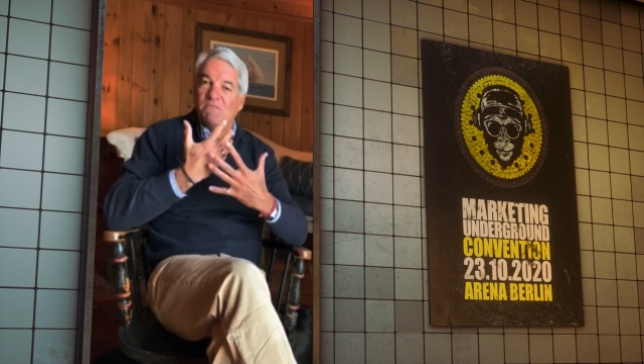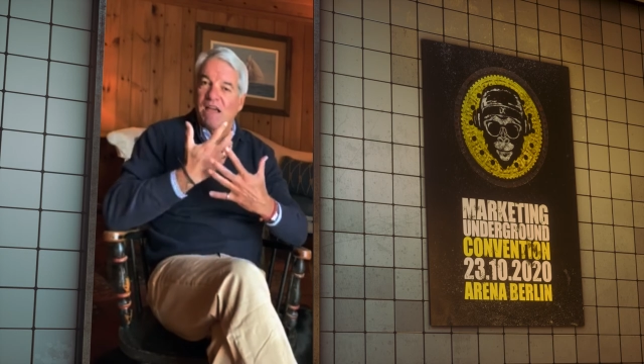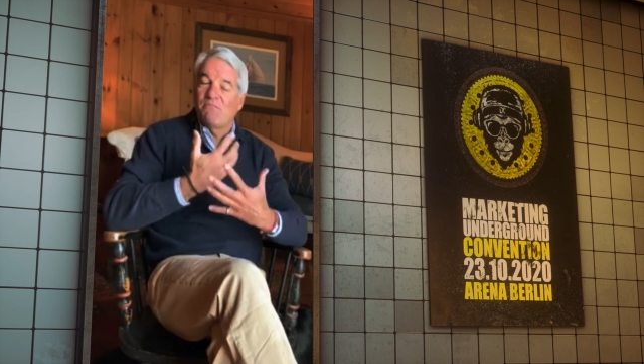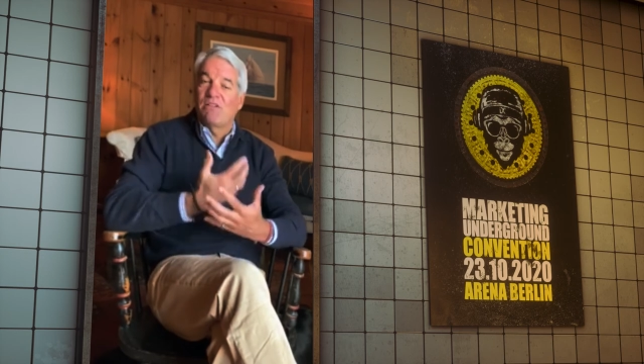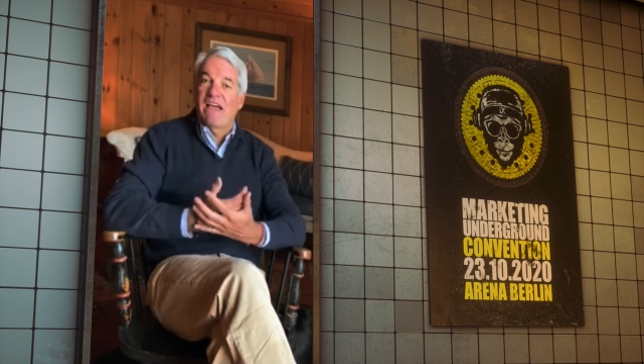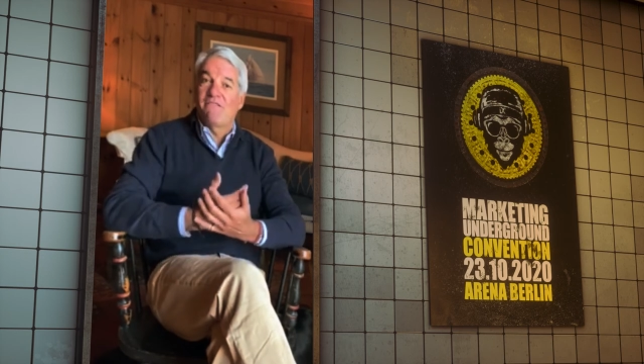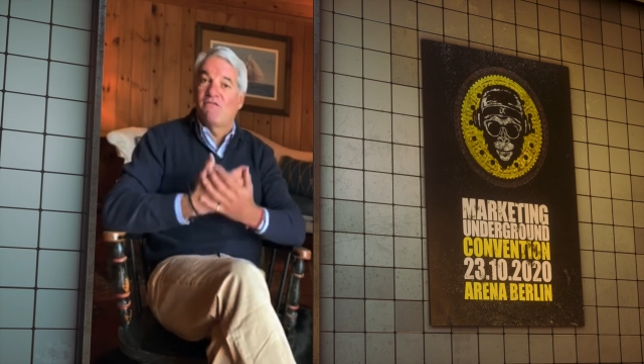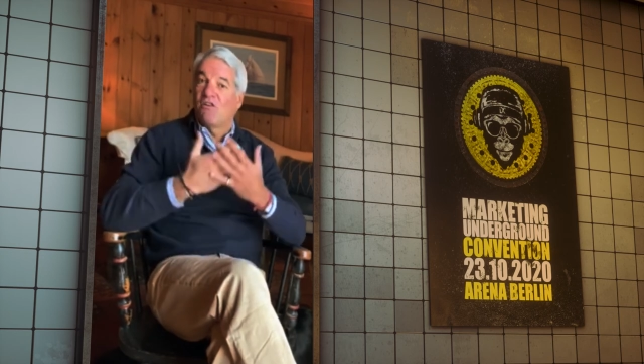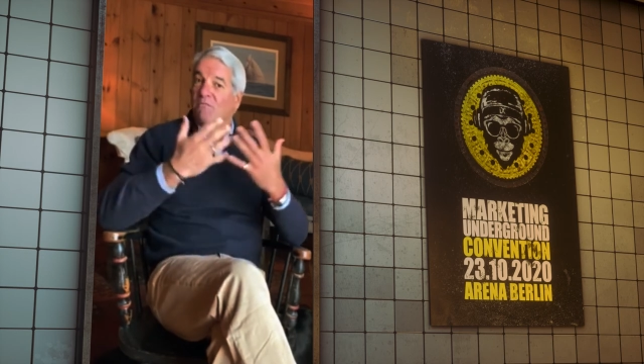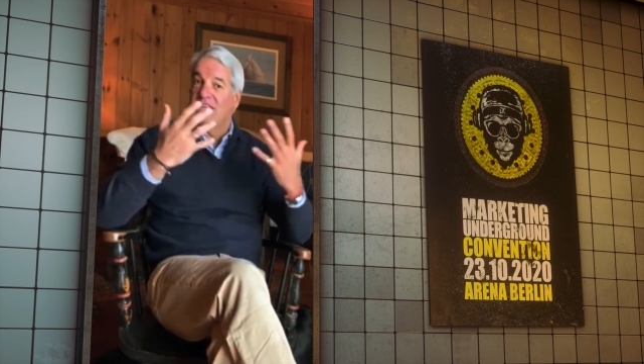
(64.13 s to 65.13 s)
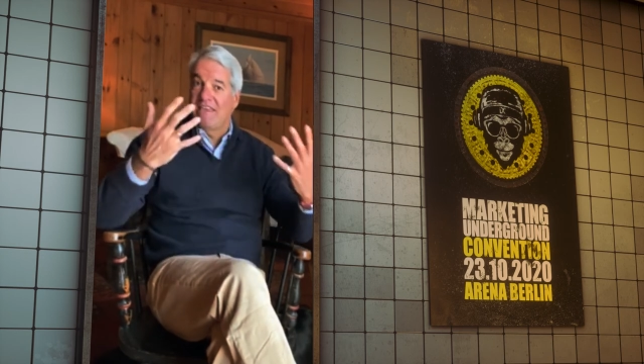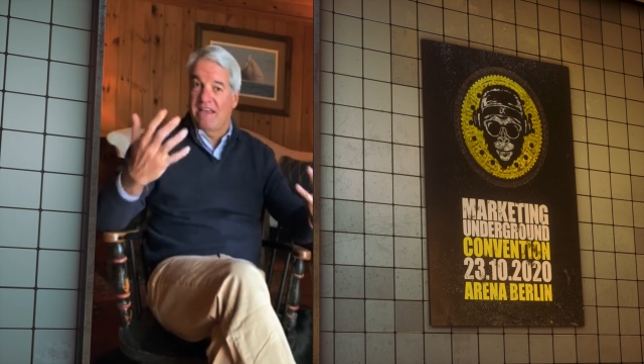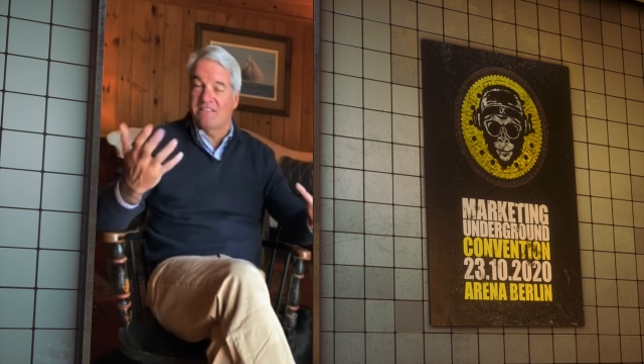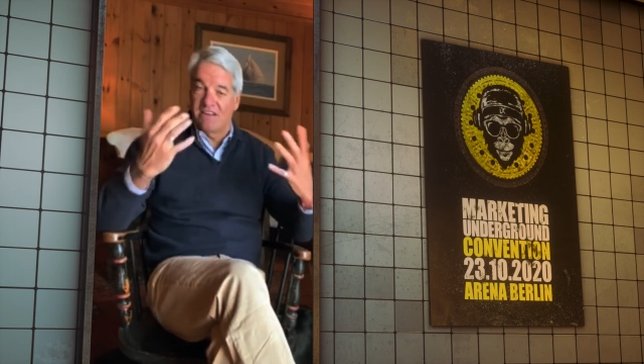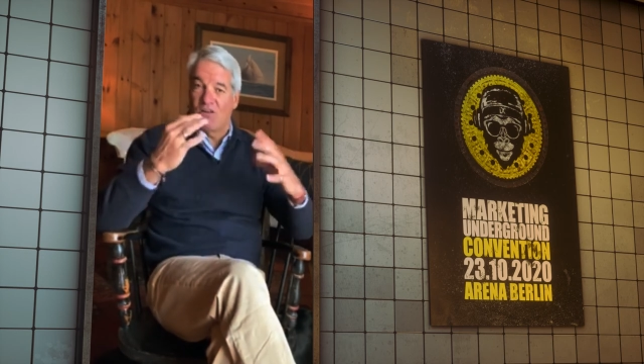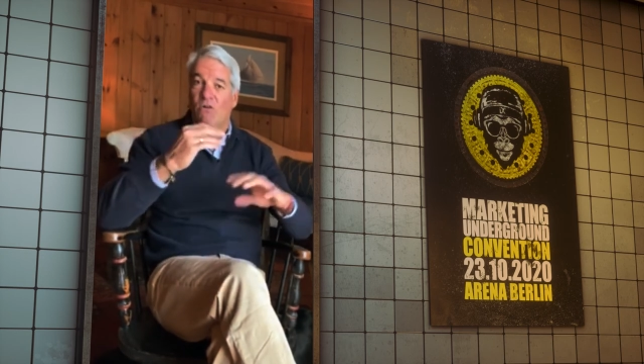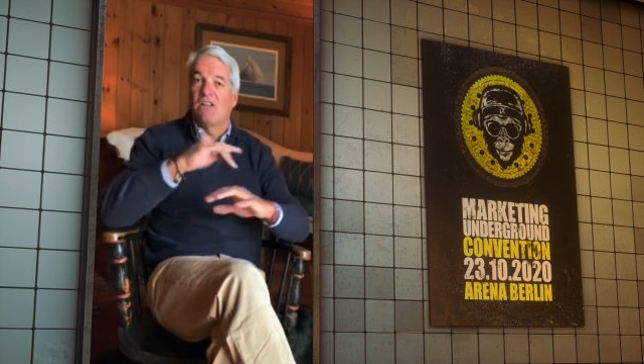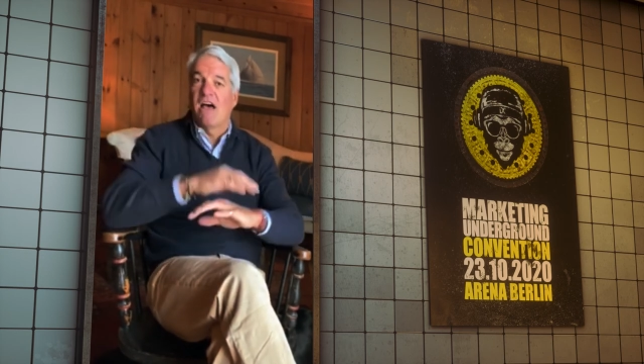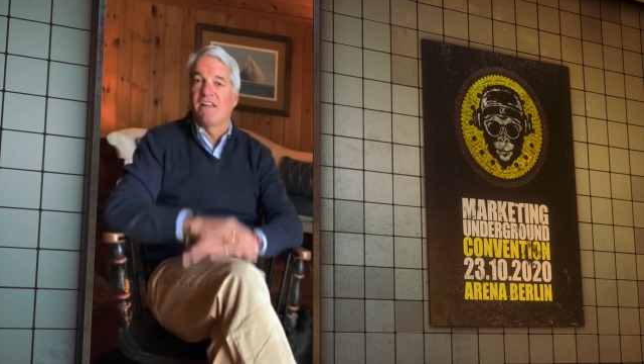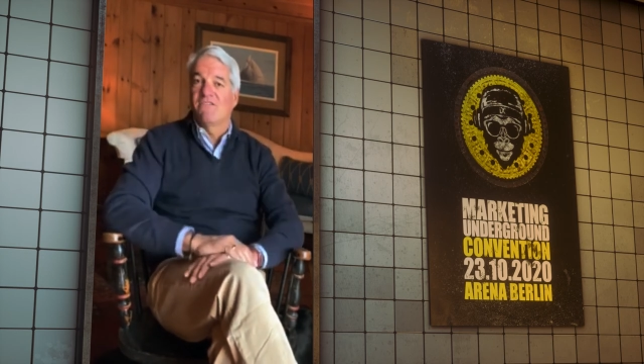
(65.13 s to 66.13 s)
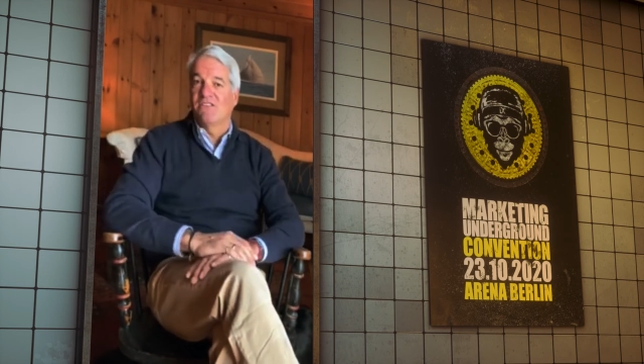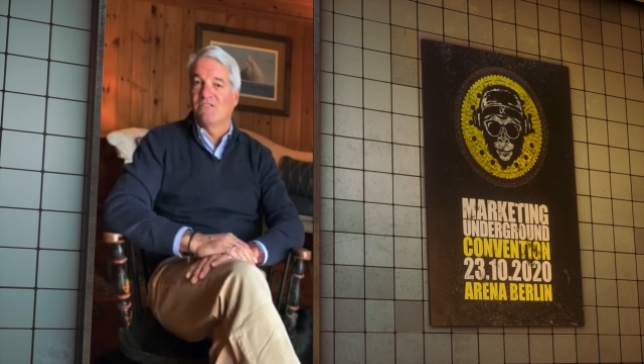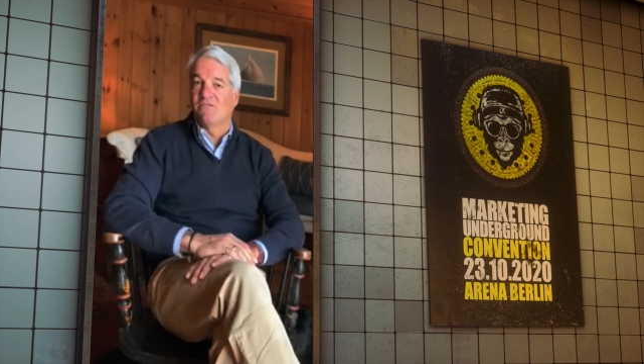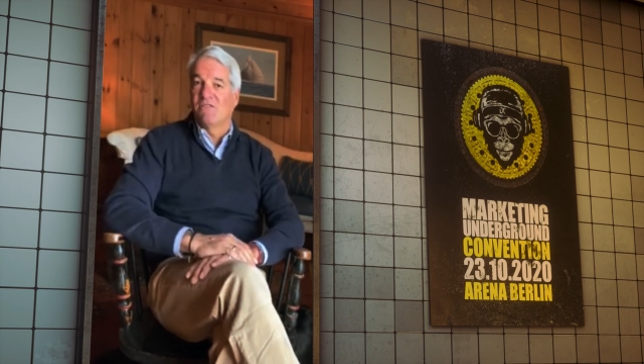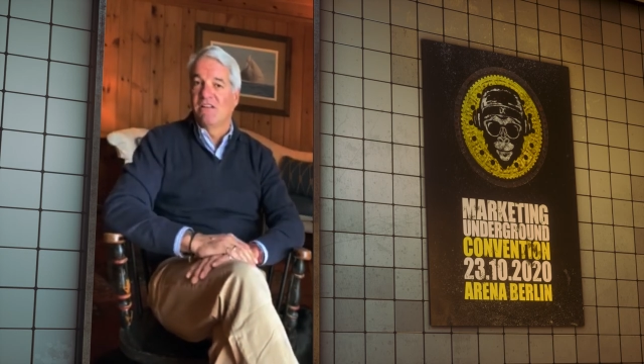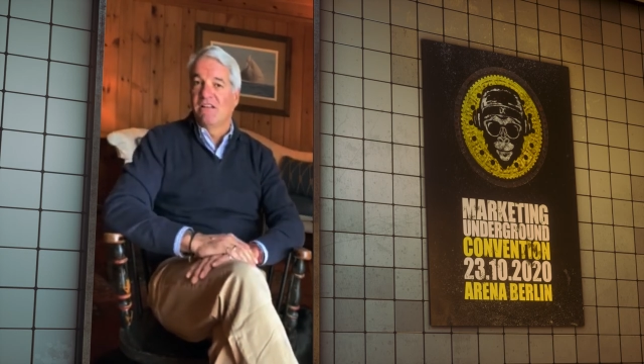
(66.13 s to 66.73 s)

my platform, get to know a lot of you,